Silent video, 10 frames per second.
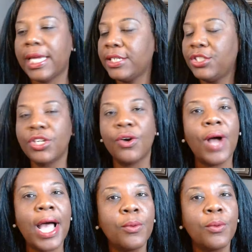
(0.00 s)
As you know,
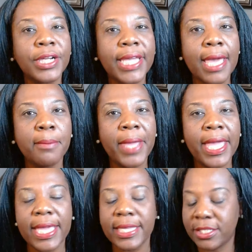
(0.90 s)
I work
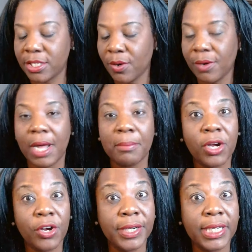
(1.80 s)
campaign, so I'm
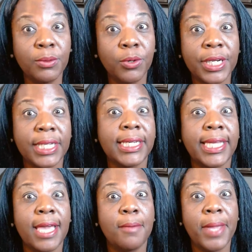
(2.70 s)
currently working a
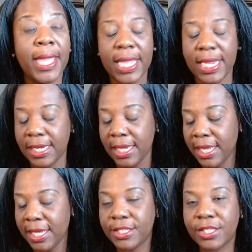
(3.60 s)
campaign,
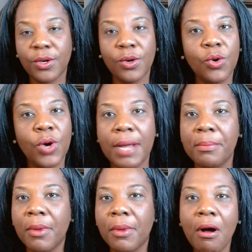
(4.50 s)
so
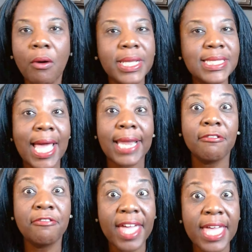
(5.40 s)
I'm always at
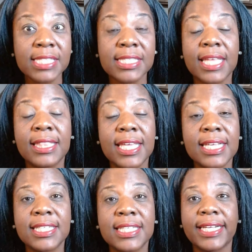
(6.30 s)
events and
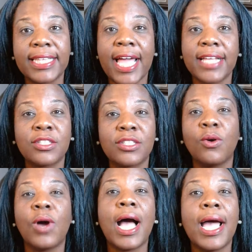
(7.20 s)
things like that.
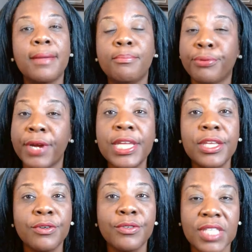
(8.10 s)
So I bring
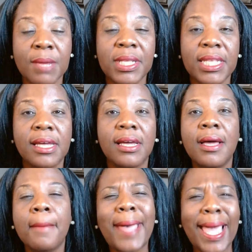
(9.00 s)
you some of the
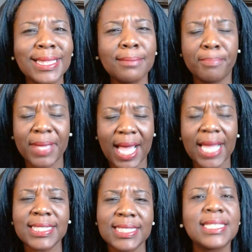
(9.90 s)
back
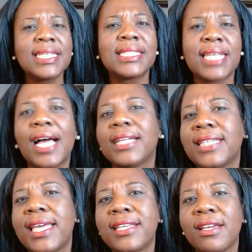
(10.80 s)
behind the scenes
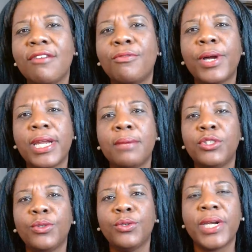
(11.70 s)
content of what I'm
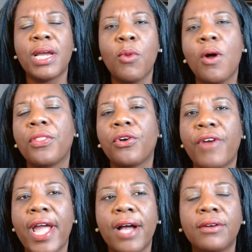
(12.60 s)
doing when I'm on the
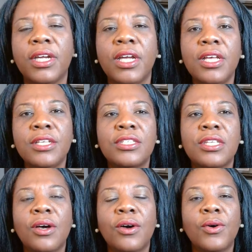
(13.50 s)
ground.
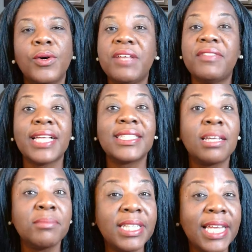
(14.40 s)
So if that's
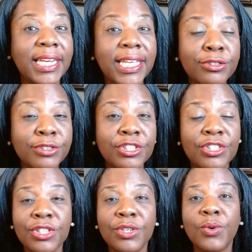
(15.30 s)
something that
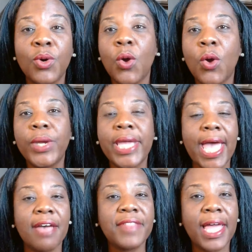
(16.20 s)
interests you, we
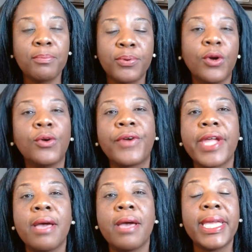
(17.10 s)
have that
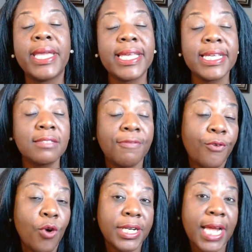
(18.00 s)
program. It is
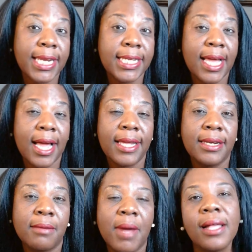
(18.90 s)
$4.99
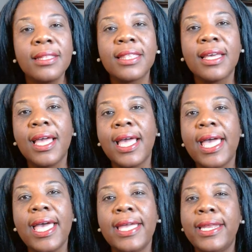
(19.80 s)
a month,
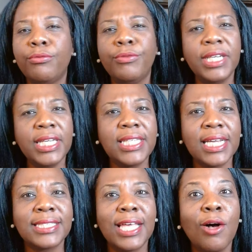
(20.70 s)
and it really
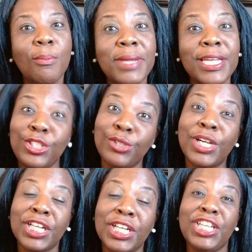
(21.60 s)
does help me to
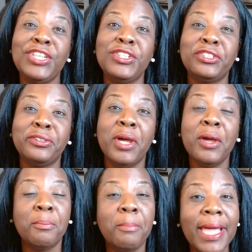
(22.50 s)
continue to
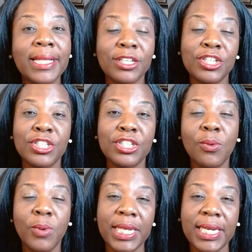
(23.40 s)
make the show
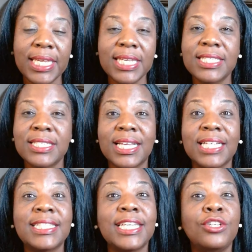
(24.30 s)
what it is, to
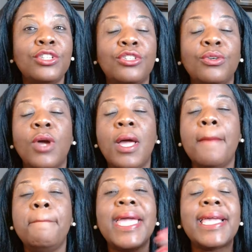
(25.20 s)
continue to
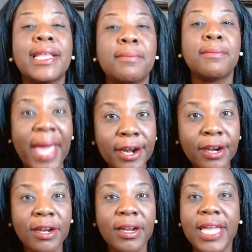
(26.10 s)
make it
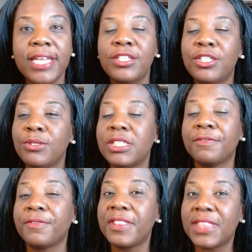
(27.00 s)
better and do
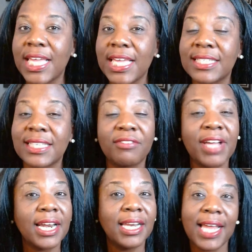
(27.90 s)
different things. I've
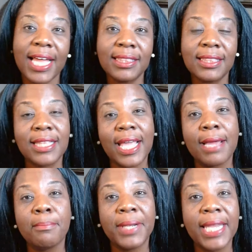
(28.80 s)
got a lot that
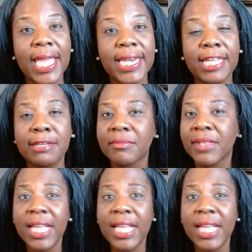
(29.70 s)
I'm planning.